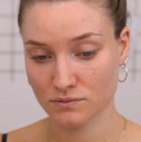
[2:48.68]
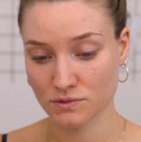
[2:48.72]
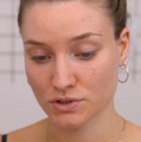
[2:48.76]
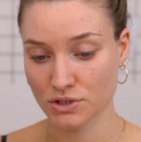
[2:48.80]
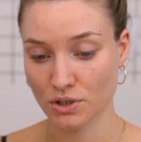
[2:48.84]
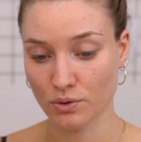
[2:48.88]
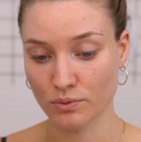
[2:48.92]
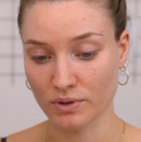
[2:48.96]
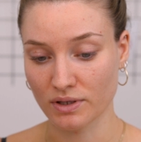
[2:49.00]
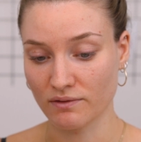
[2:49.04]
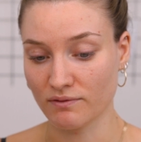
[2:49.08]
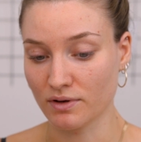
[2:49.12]

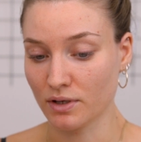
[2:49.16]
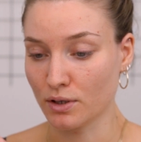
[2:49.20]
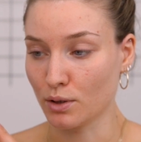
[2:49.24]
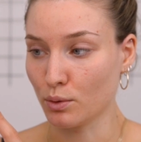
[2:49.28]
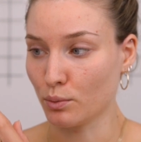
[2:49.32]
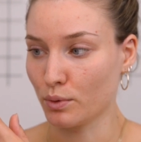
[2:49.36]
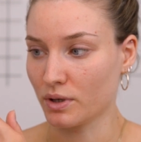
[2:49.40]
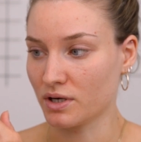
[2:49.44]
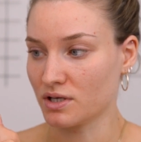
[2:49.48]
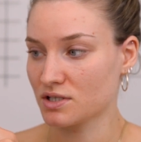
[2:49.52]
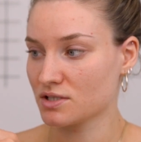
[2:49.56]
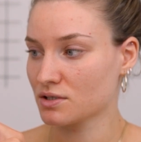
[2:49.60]
don't even know
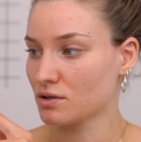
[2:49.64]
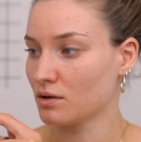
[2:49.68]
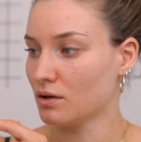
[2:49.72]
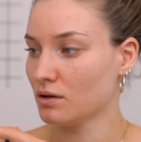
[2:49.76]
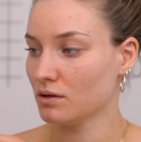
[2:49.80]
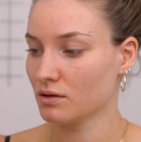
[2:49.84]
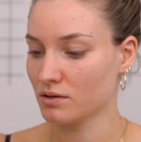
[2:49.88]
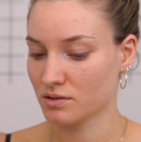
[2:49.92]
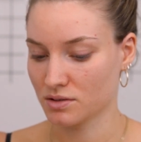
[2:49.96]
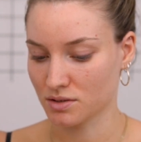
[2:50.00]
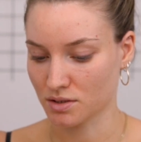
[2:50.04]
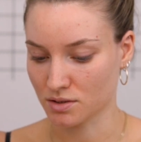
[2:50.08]
what it's
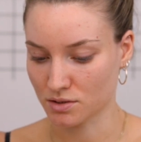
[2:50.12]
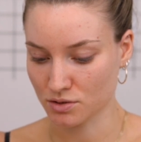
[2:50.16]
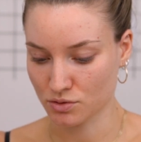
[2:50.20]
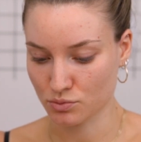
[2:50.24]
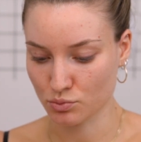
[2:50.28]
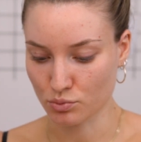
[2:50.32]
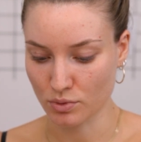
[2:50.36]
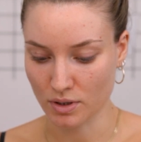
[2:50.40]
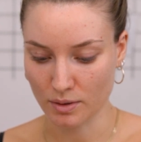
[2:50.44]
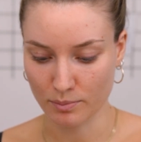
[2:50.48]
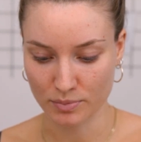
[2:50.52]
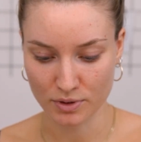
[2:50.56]
called because
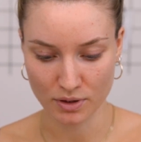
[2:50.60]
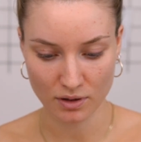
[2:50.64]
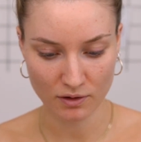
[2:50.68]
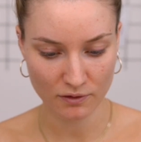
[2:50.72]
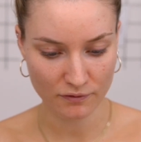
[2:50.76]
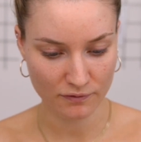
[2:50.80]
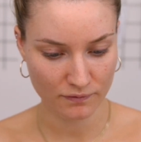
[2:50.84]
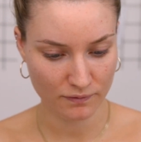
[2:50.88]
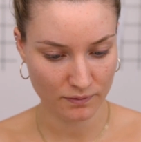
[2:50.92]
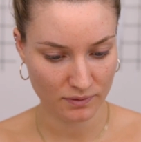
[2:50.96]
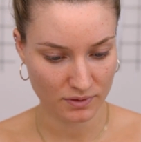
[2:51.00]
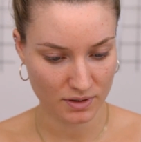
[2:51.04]
it's rubbed
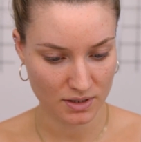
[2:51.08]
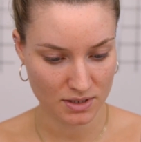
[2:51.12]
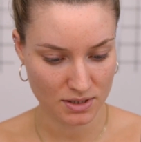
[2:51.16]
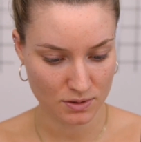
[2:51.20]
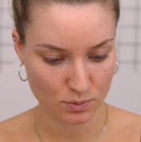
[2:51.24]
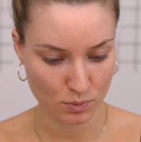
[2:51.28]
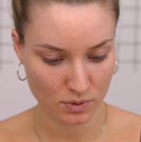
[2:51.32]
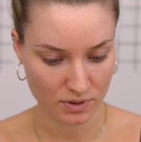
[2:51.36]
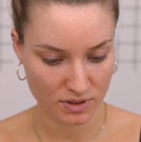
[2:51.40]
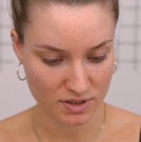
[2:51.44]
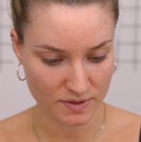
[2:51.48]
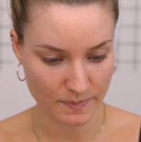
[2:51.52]
off.
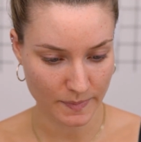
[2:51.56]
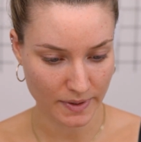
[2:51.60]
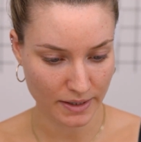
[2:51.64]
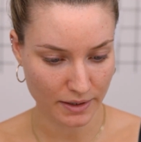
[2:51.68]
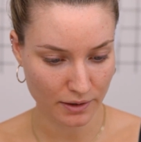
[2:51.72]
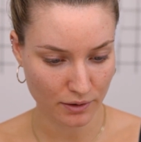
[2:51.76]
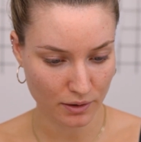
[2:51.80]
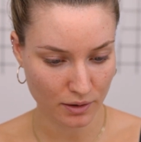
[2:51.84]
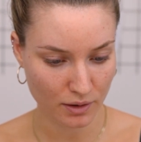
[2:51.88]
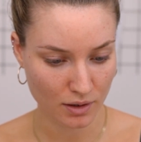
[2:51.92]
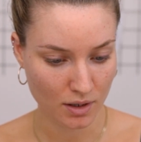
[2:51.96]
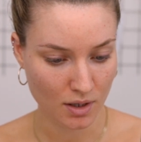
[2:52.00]
This one is
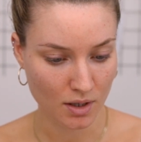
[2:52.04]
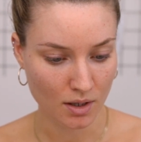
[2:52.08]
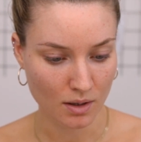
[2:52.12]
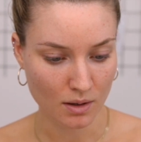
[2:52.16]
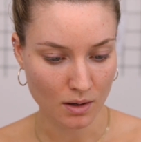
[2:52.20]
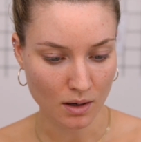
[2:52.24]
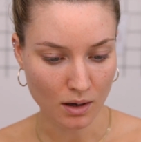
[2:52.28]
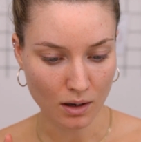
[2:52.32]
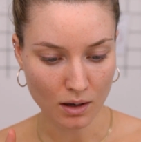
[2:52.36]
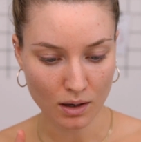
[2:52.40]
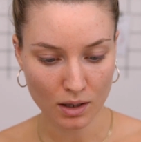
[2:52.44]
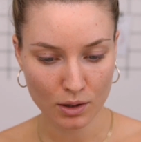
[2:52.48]
better.
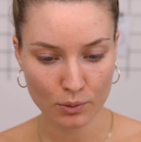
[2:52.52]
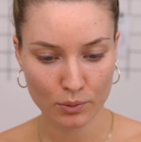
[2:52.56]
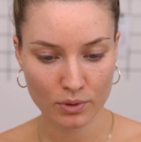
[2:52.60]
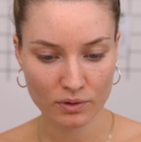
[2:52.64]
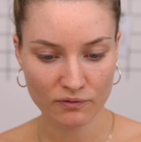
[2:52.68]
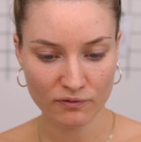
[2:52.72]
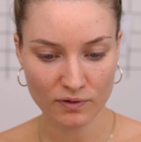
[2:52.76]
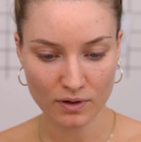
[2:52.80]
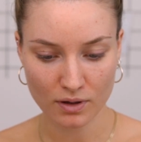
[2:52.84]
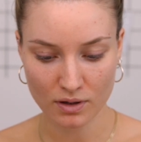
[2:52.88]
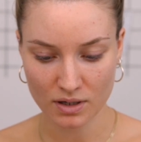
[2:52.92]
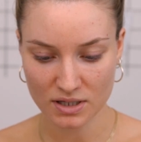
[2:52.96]

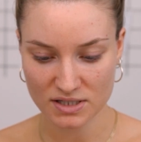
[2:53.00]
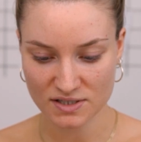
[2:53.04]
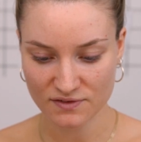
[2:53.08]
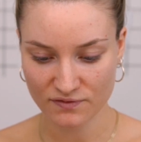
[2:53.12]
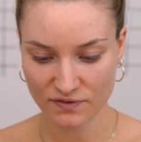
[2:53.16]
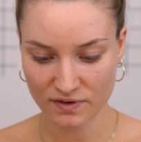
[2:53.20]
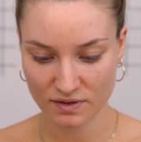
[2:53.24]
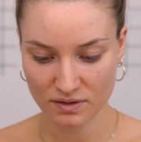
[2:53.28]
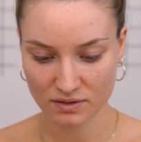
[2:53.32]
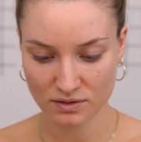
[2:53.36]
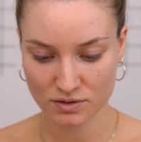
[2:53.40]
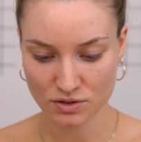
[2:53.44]
Hollywood Flawless
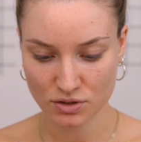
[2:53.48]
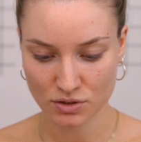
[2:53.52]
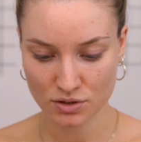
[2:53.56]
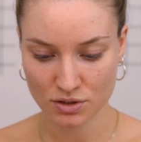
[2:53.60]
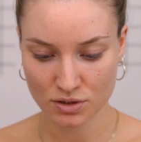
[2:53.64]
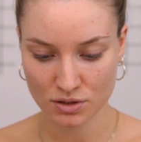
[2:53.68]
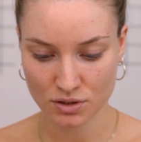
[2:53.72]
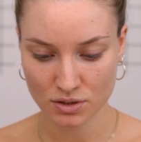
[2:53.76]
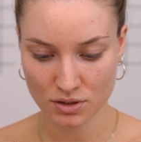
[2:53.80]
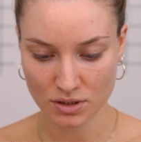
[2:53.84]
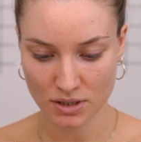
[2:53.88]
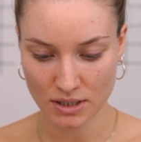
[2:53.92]

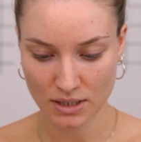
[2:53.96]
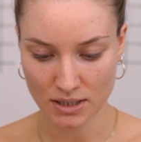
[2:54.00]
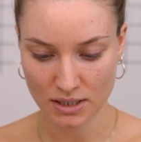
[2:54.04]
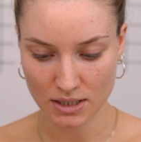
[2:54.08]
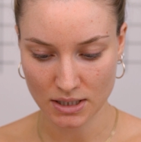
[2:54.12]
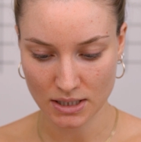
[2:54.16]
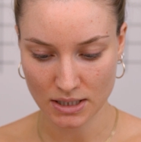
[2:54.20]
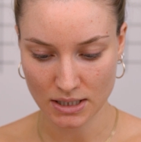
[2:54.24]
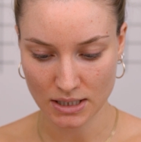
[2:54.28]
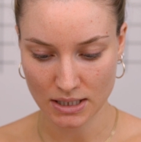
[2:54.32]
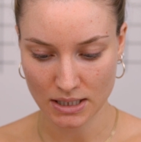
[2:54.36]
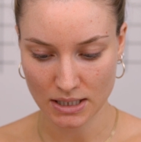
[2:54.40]
Filter
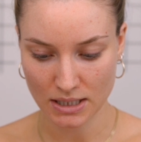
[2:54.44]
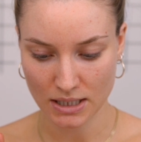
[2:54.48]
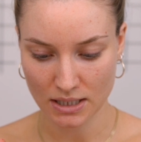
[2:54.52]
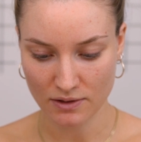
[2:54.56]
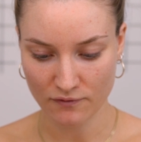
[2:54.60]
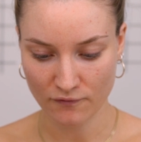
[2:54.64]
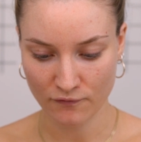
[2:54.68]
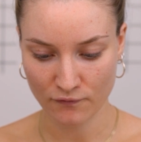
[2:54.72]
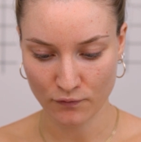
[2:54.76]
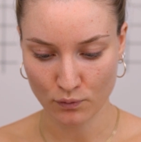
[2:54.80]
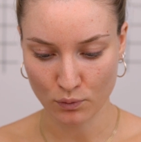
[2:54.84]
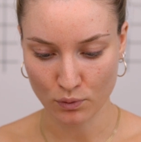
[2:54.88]

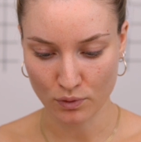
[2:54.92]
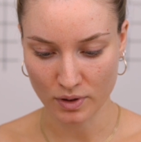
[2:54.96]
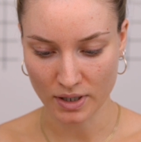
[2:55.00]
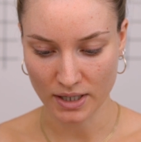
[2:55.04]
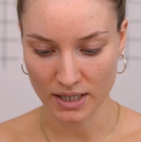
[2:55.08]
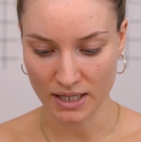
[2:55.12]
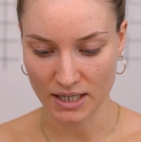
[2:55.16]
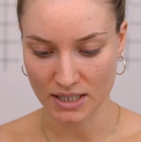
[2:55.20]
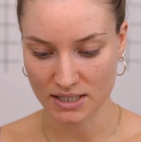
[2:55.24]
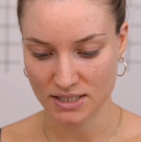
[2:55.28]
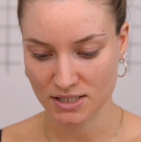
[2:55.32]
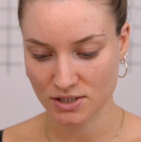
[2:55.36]
for
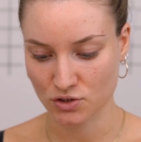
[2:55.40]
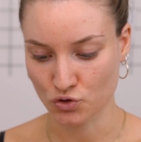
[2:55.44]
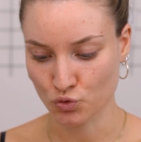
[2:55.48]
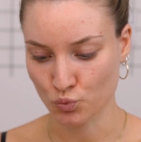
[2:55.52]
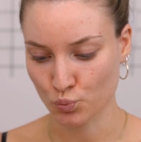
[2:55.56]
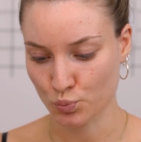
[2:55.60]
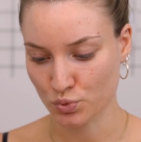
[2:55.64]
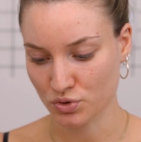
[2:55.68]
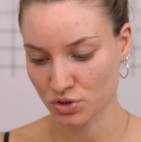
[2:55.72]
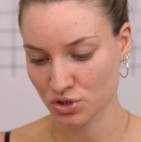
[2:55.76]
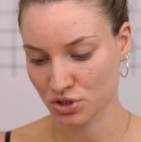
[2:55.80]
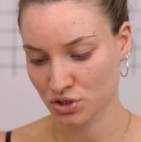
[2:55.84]
a
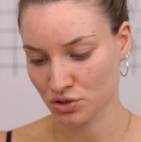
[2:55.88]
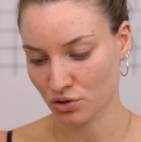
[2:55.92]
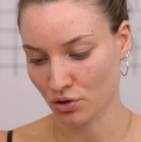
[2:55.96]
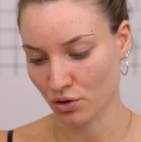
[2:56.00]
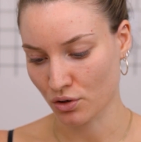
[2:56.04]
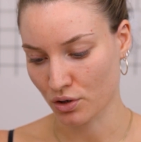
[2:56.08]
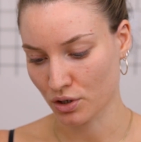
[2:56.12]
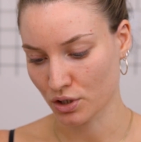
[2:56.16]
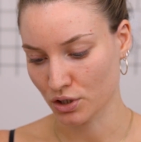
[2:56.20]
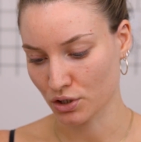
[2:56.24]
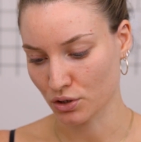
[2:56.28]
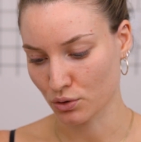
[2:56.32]

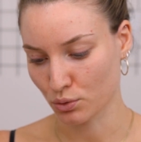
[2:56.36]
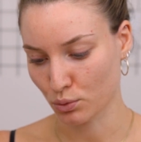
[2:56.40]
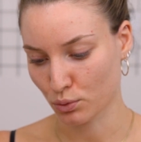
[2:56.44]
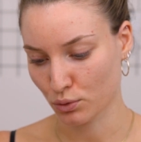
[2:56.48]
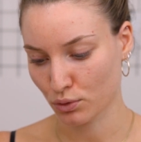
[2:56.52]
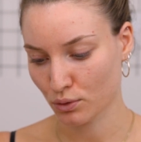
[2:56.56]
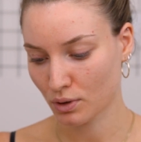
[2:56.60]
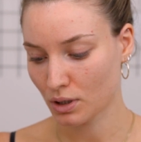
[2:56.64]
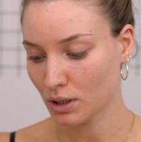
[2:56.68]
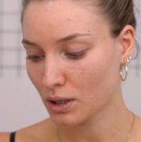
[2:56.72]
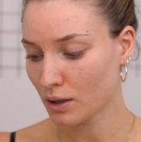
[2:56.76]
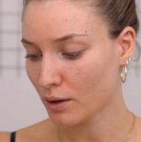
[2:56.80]
Superstar
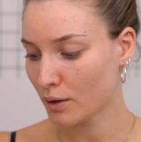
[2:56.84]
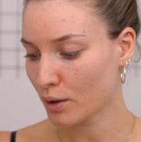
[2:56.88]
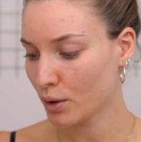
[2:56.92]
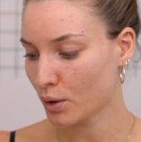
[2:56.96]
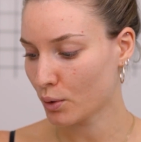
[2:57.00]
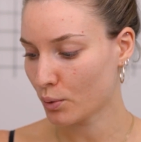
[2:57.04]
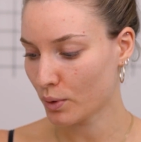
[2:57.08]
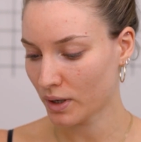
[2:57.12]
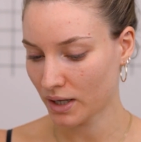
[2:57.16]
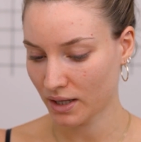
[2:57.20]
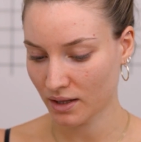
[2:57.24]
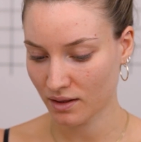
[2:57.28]
Youth
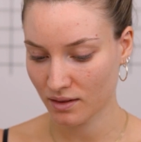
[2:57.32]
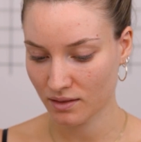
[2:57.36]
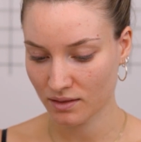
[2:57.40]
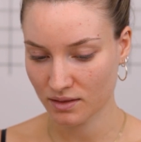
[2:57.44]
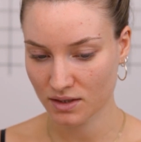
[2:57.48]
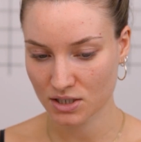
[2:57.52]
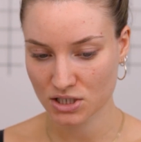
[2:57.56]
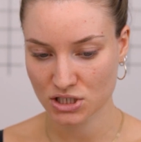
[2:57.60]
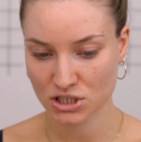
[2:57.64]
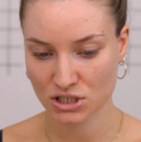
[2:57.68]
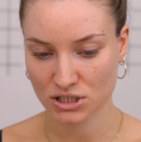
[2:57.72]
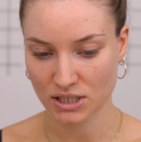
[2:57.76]
Glow in
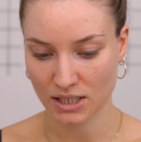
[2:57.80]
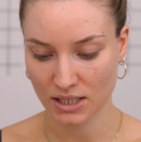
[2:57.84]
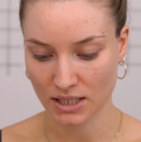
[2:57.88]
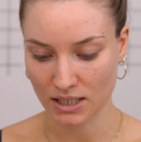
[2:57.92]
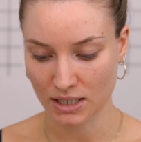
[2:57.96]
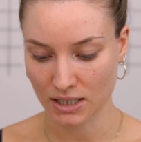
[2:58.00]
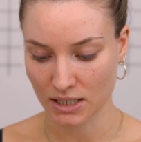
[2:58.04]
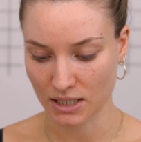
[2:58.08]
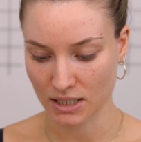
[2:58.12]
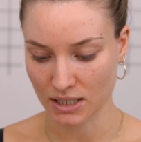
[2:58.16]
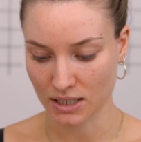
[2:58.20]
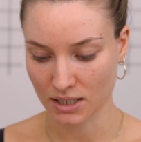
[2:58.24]
the
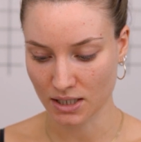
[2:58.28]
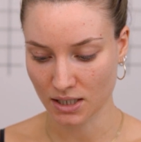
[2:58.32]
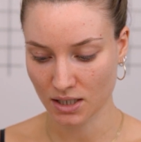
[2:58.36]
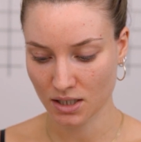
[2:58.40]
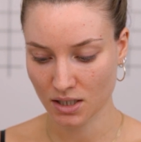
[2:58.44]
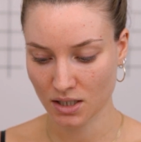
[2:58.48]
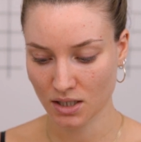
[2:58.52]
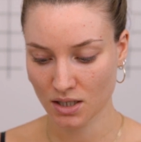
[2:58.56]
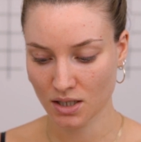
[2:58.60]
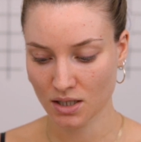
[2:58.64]
shade